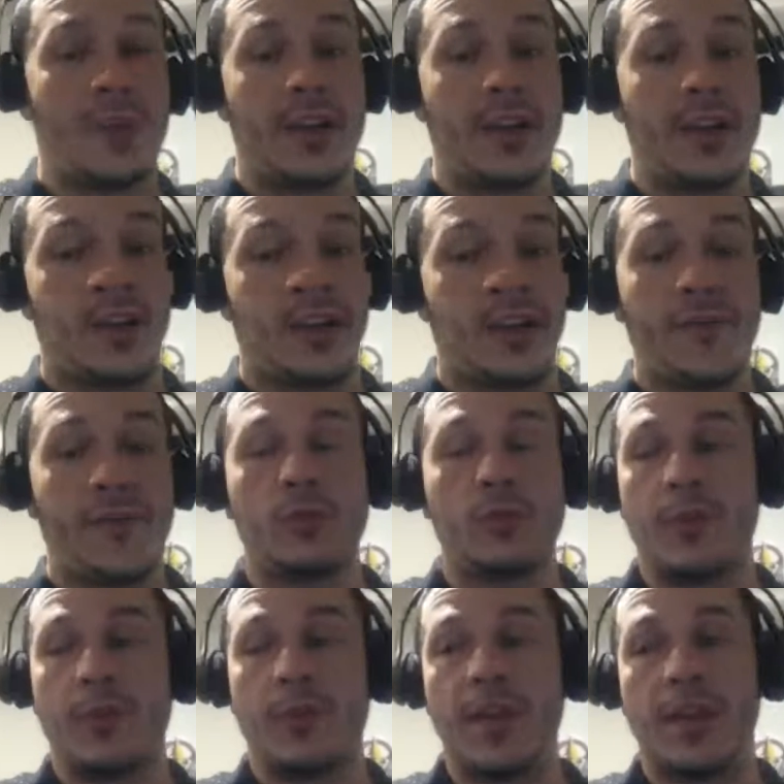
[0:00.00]
like coffee was
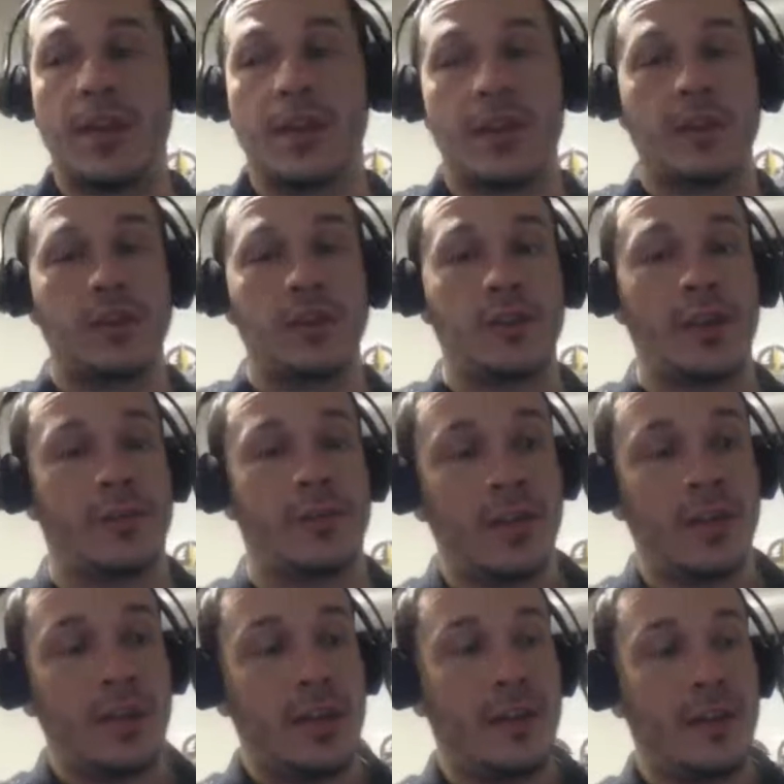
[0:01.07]
the big thing.
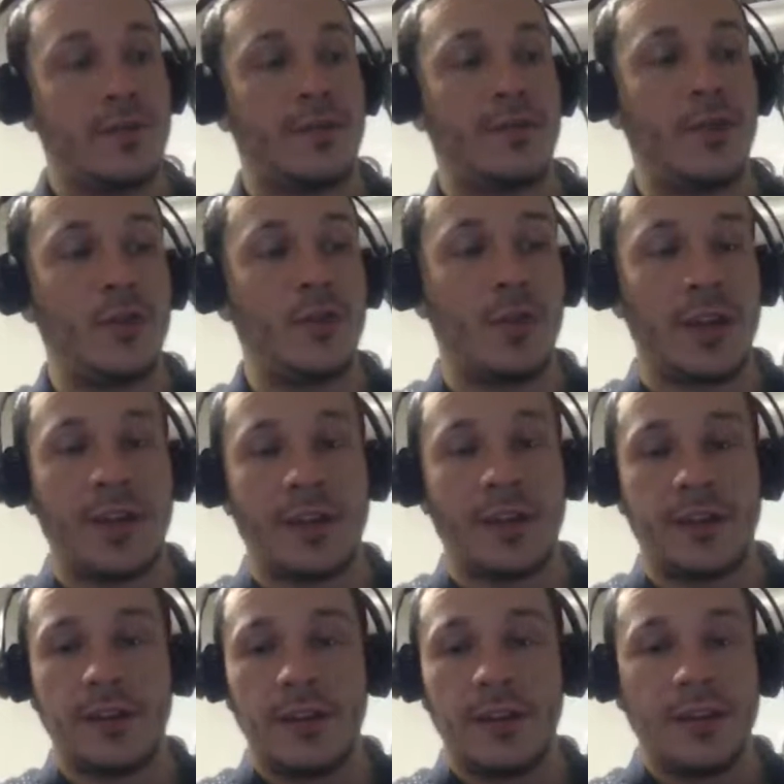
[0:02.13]
If if you were
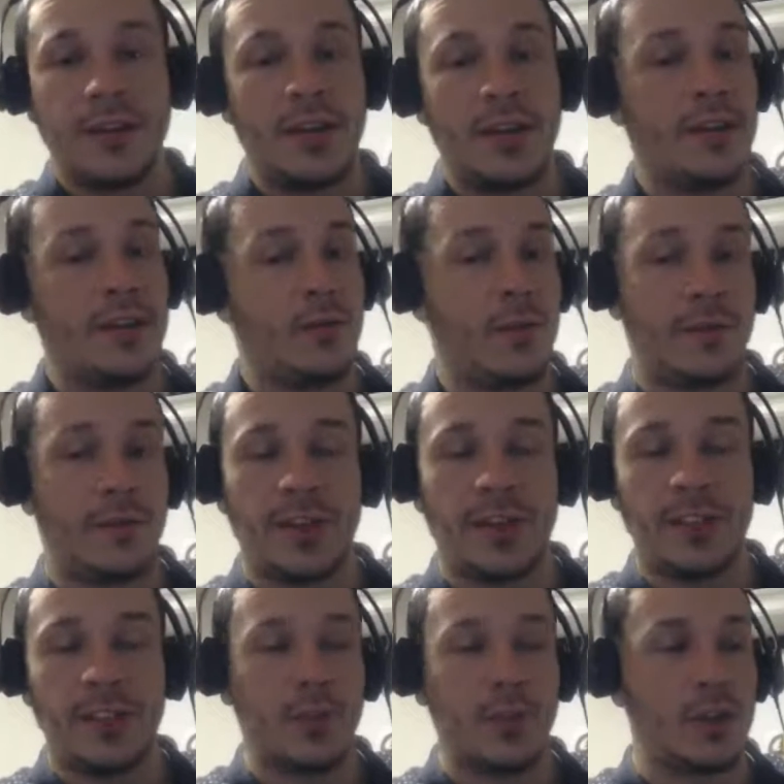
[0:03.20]
in uh,
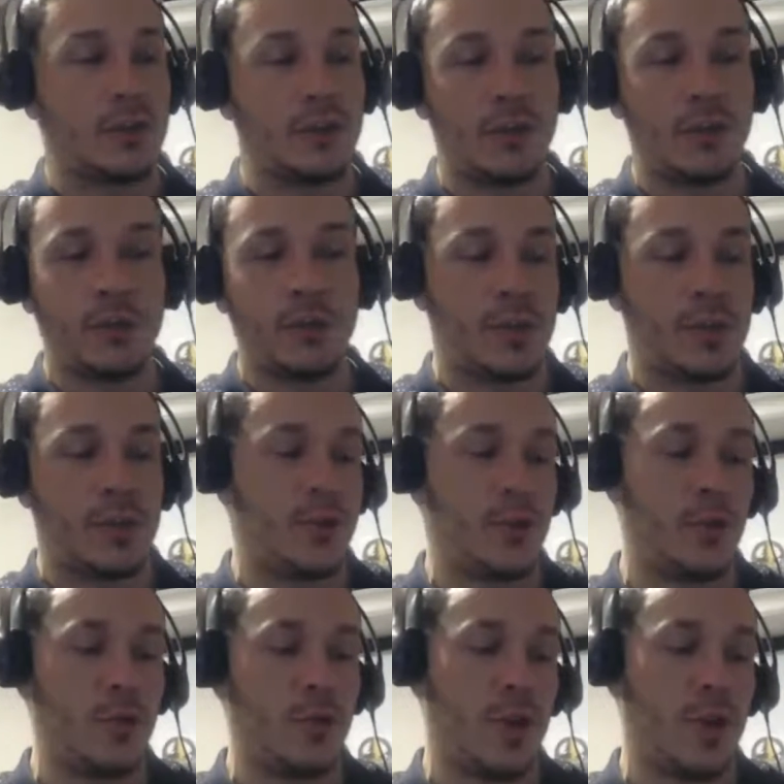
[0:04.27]
Facebook groups, if you
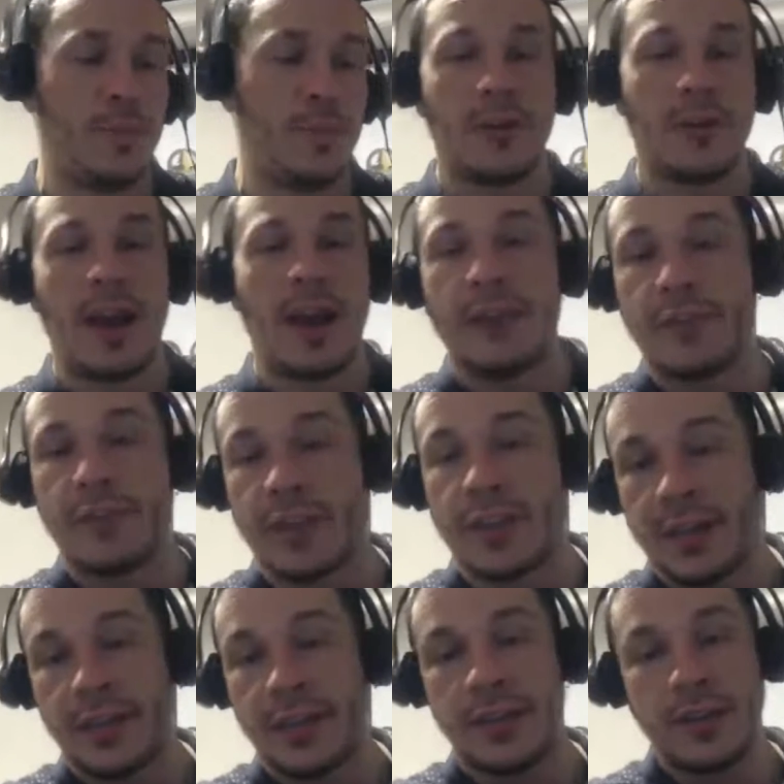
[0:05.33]
were yeah. on Beer
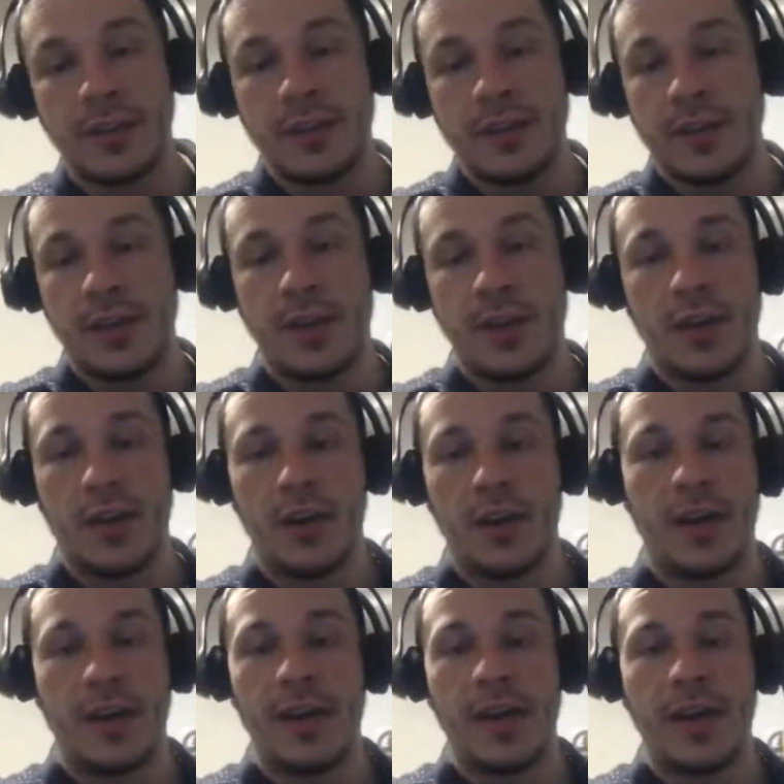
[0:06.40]
Advocate, uh,
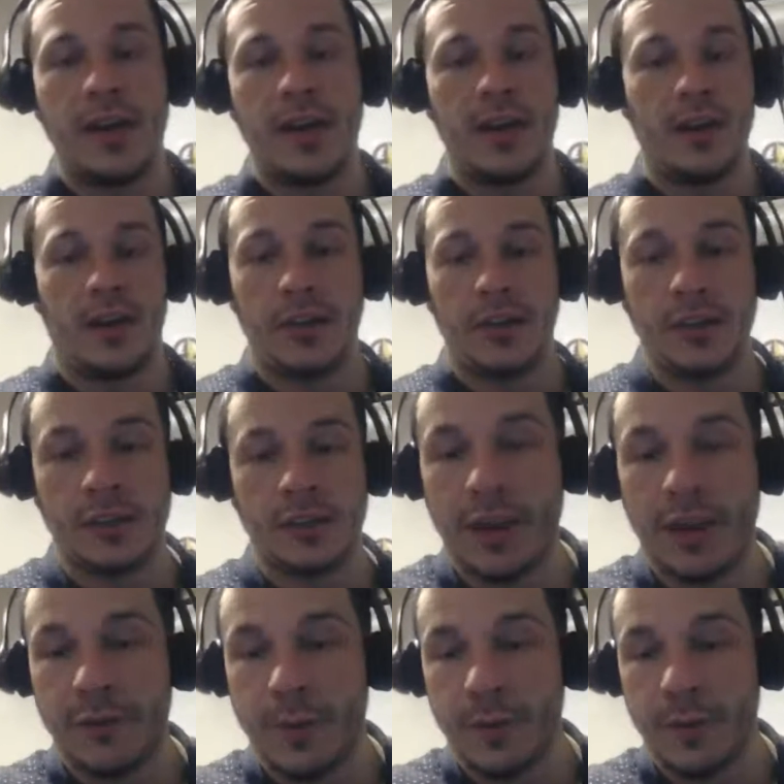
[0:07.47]
and, and, all these
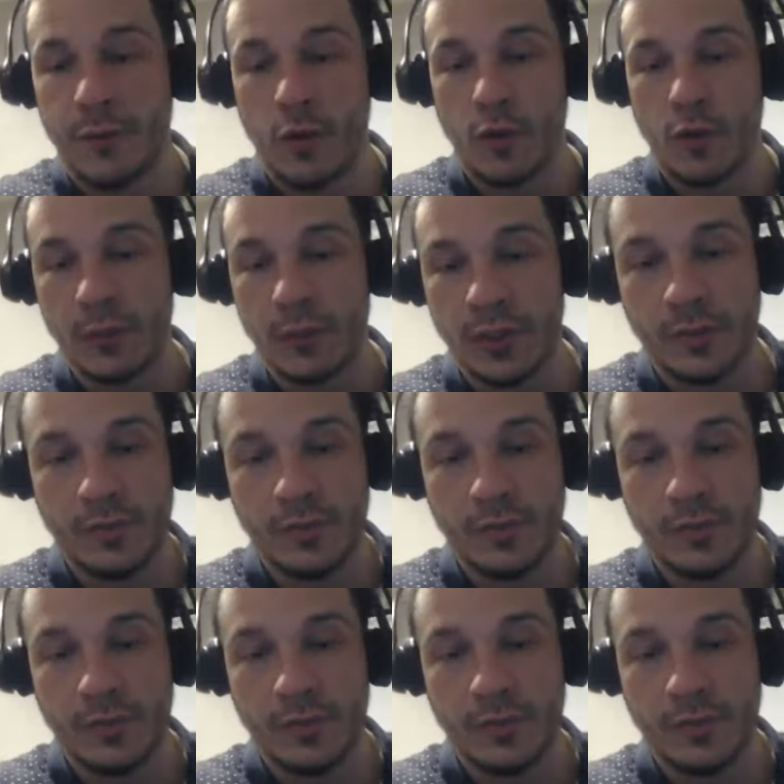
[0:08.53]
craft beer forums,